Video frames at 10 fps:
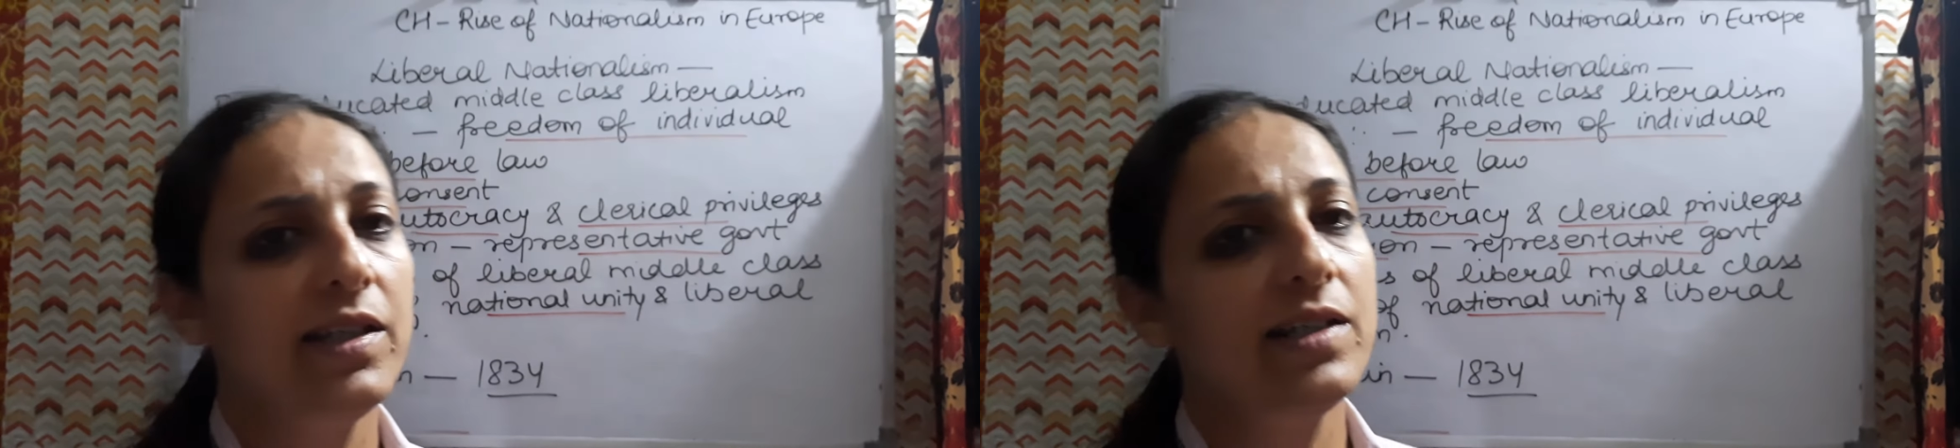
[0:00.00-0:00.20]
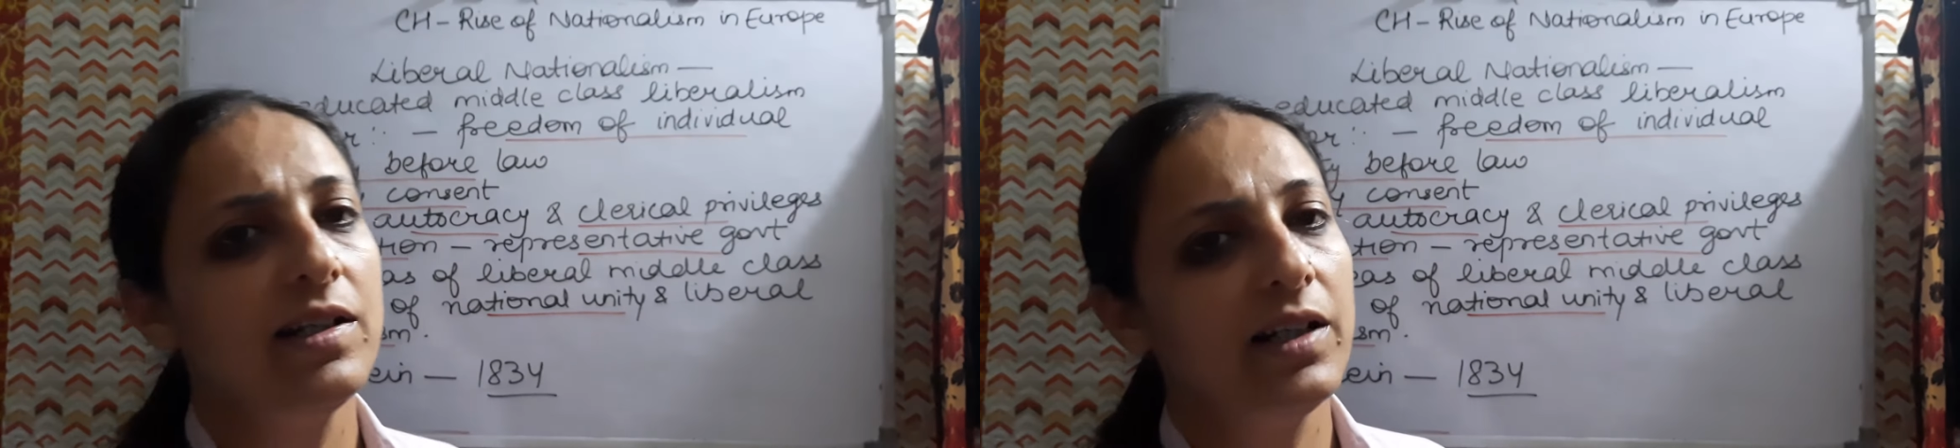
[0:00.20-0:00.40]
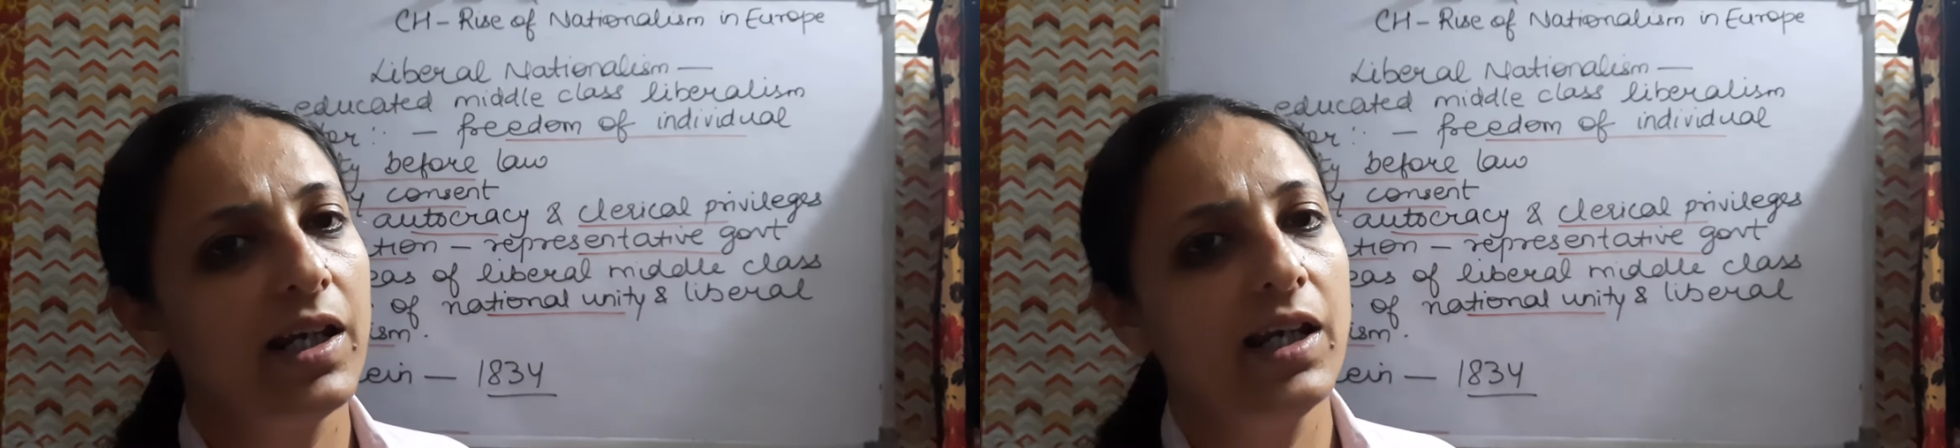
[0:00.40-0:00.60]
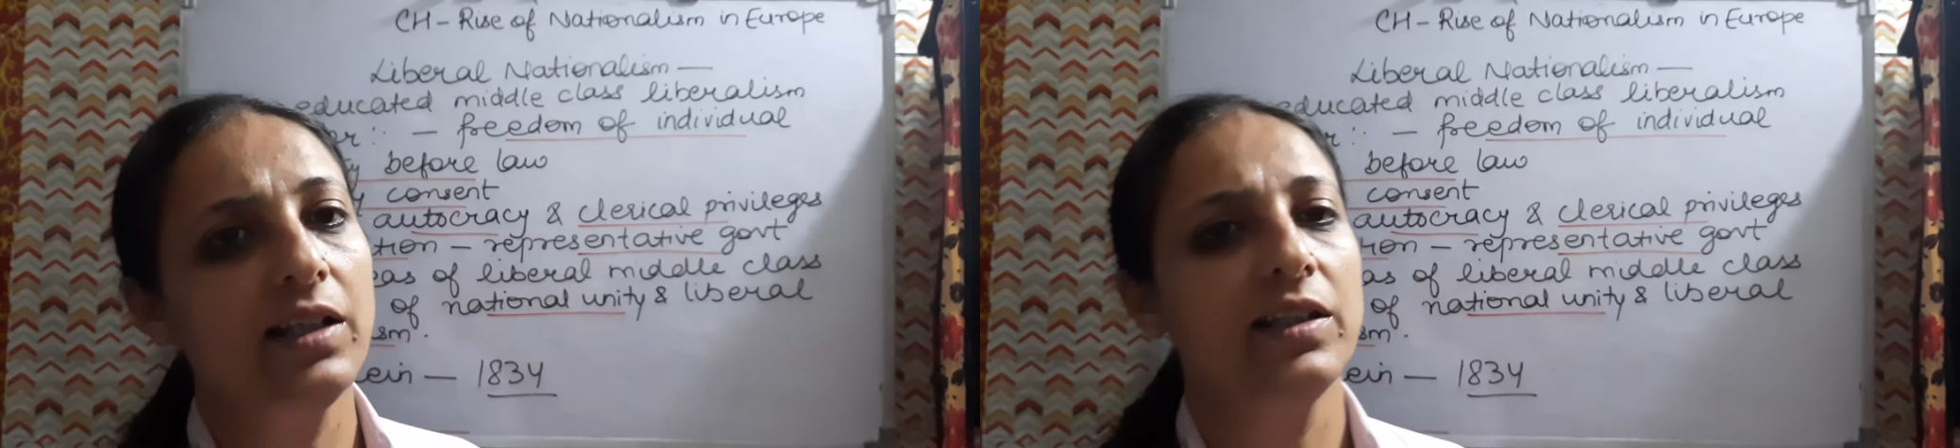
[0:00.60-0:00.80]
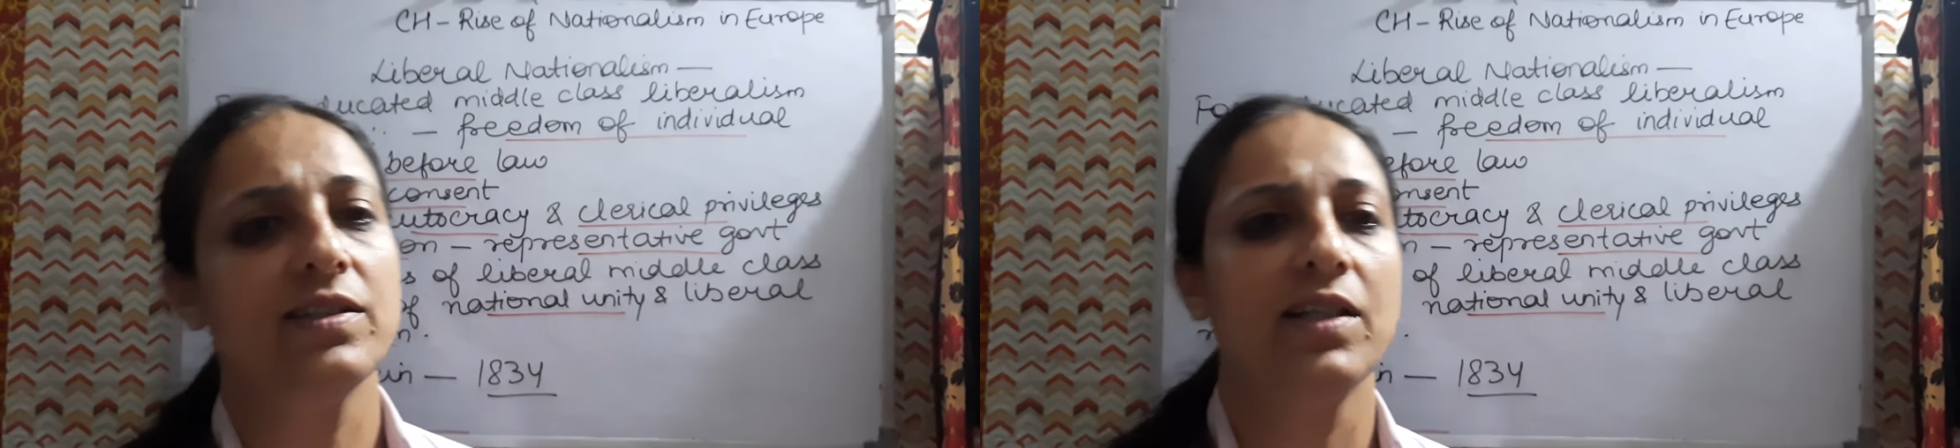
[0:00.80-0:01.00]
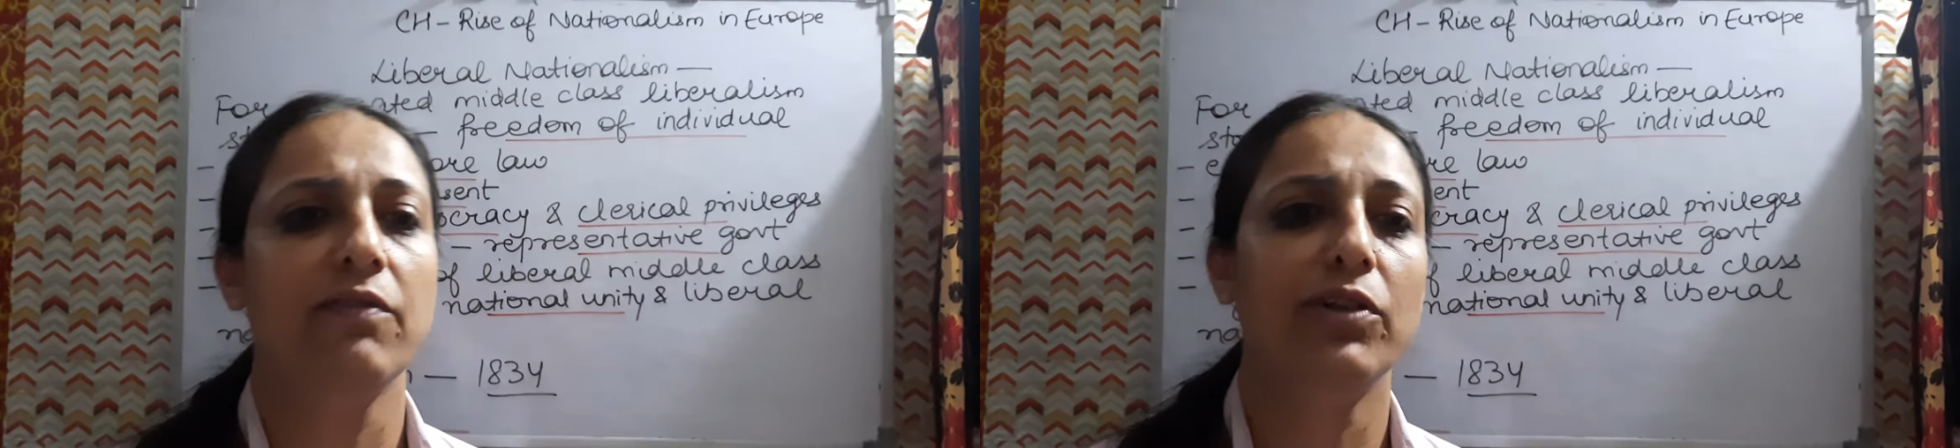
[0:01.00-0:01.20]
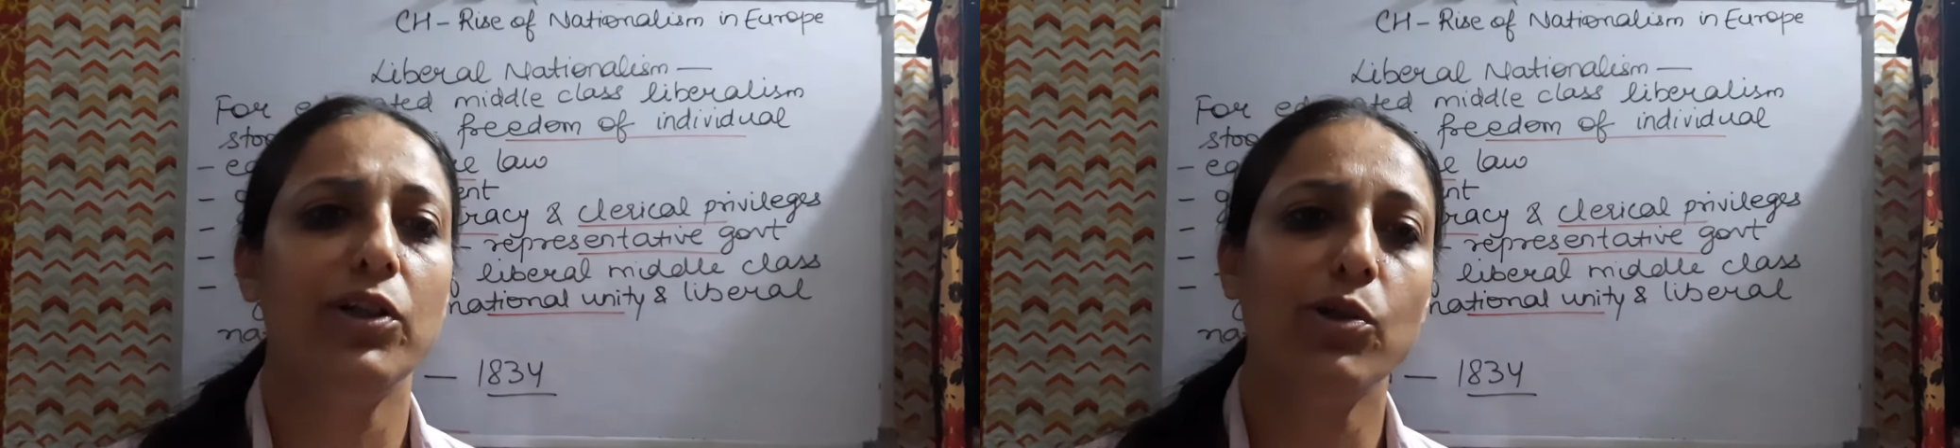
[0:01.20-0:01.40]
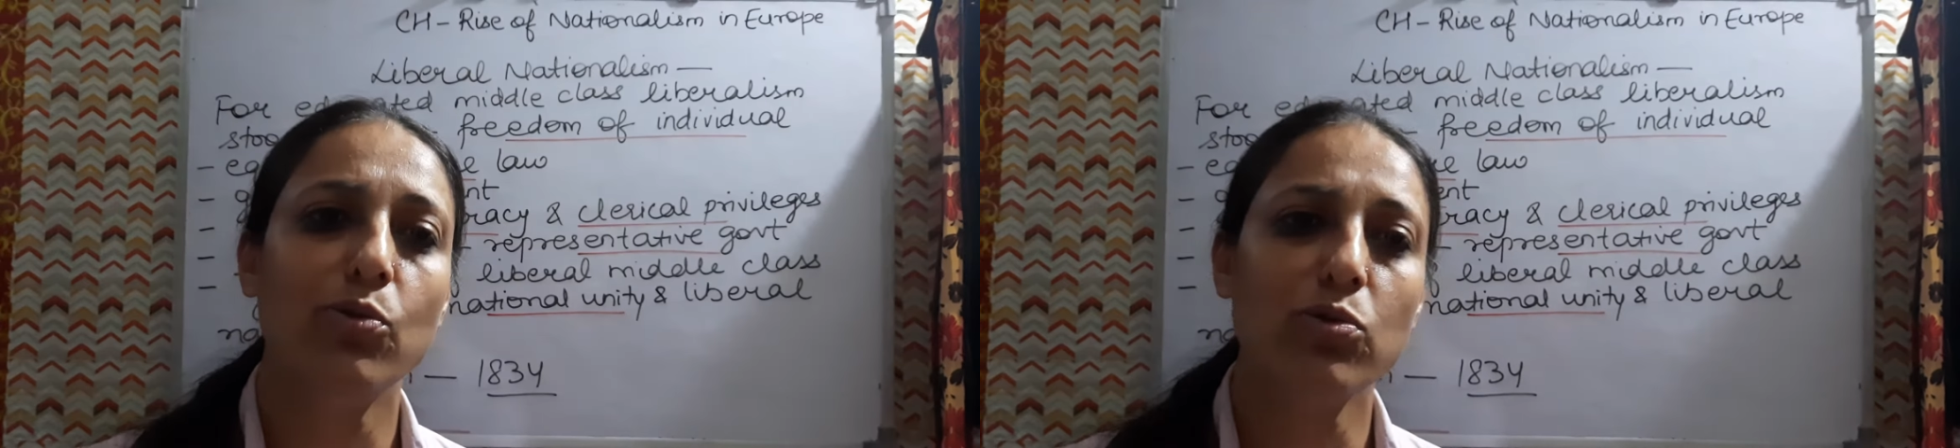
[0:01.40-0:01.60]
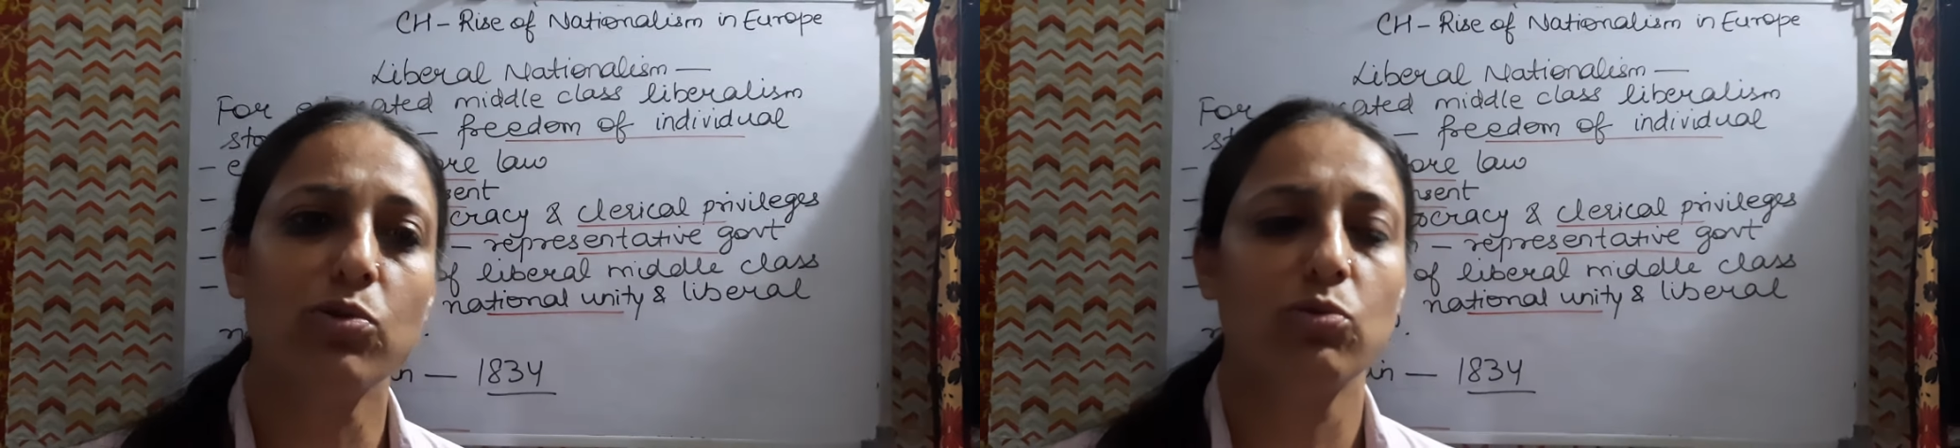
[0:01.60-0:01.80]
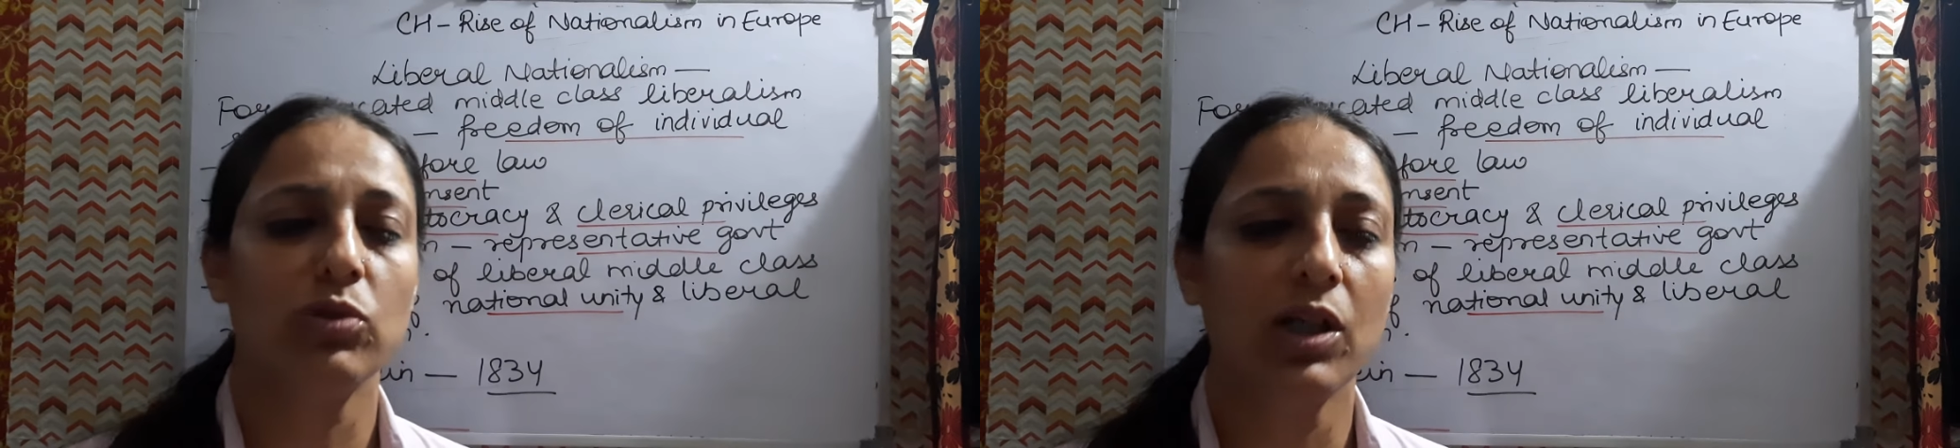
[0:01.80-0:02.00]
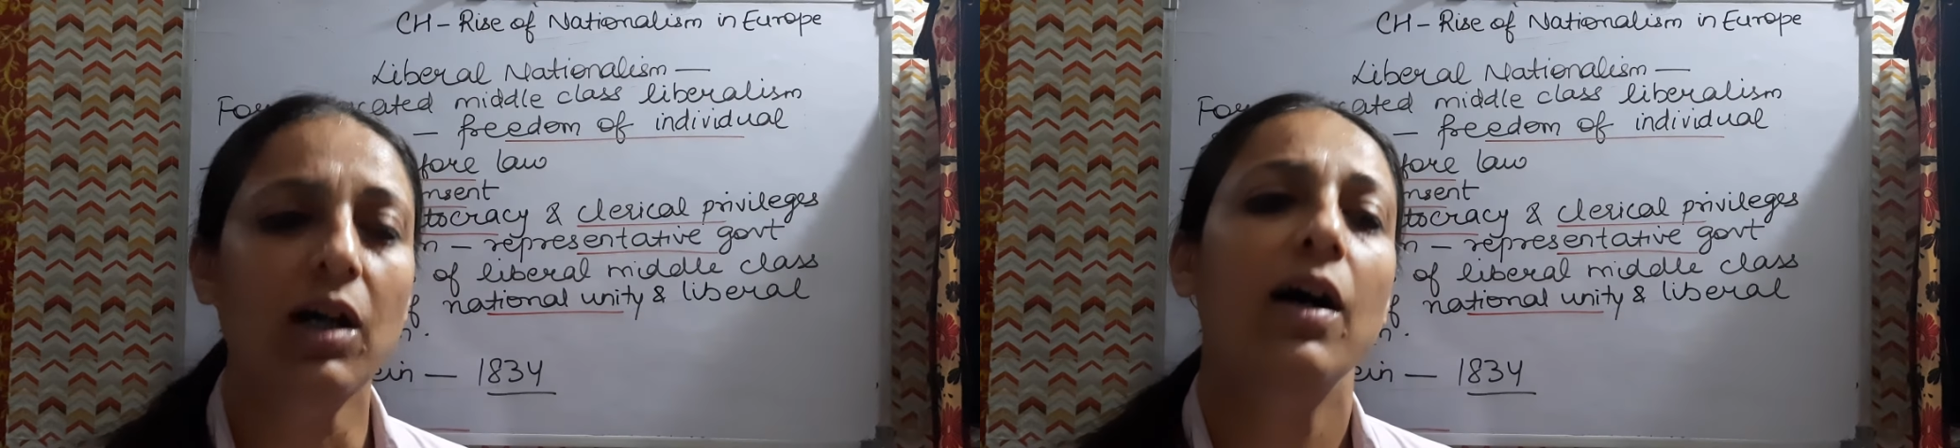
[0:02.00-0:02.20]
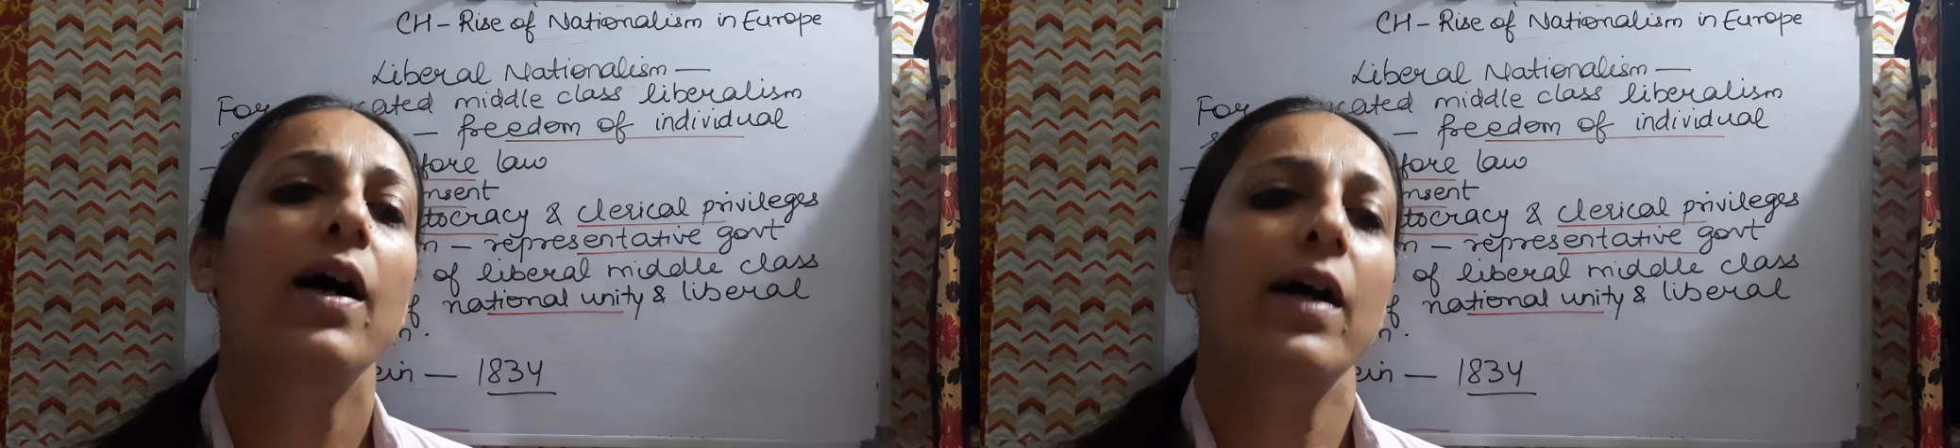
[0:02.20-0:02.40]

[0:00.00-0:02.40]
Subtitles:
they again this have reduced to the